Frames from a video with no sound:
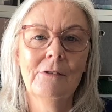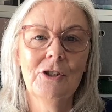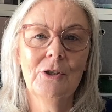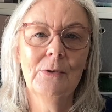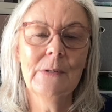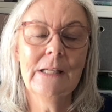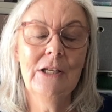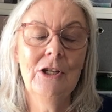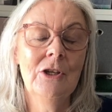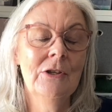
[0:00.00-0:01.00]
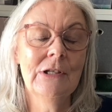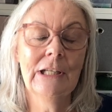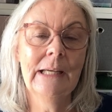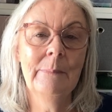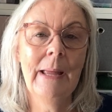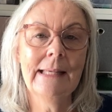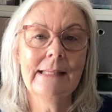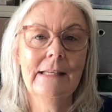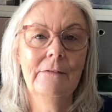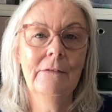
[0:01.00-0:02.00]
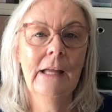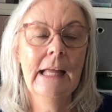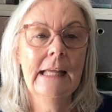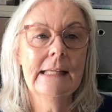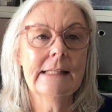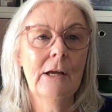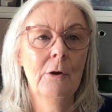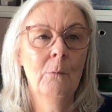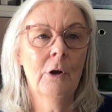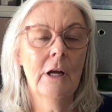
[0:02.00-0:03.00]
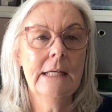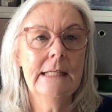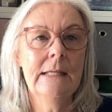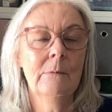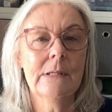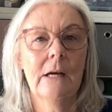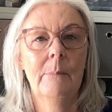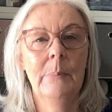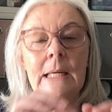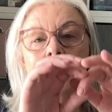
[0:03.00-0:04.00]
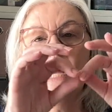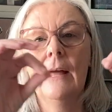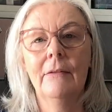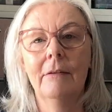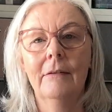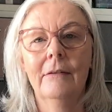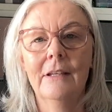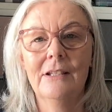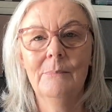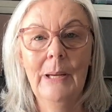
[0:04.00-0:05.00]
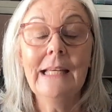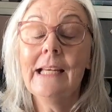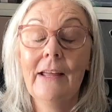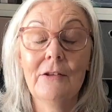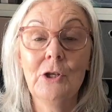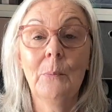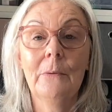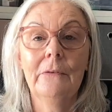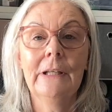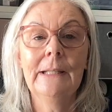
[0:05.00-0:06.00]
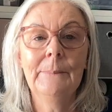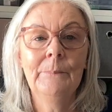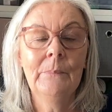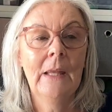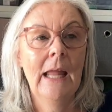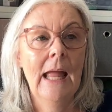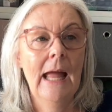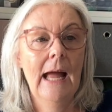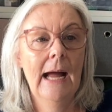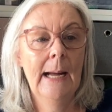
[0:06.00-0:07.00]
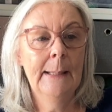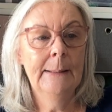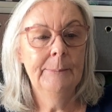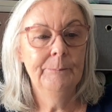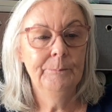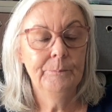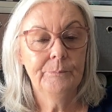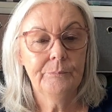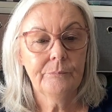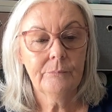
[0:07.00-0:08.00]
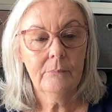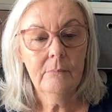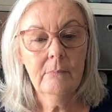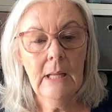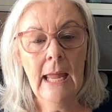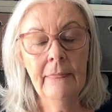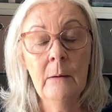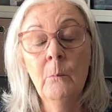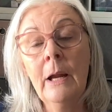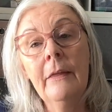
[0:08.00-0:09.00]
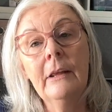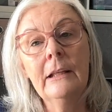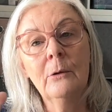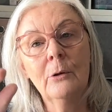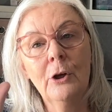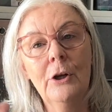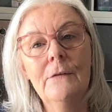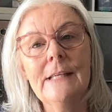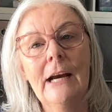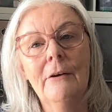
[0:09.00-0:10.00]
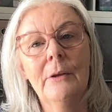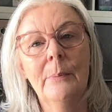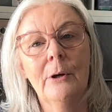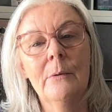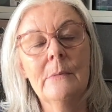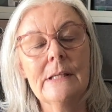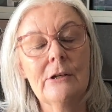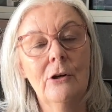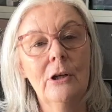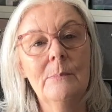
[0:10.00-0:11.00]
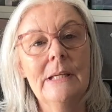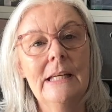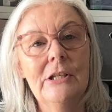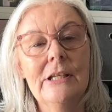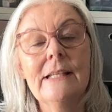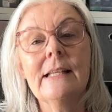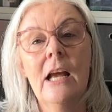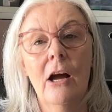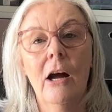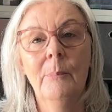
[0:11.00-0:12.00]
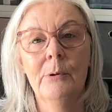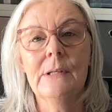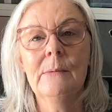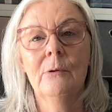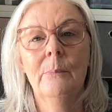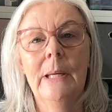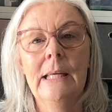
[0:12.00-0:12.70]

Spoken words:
shawls are usually massive. So what I did was I pegged out the top of it. And then where the little curves are at the bottom, the scalloped edges, I put some more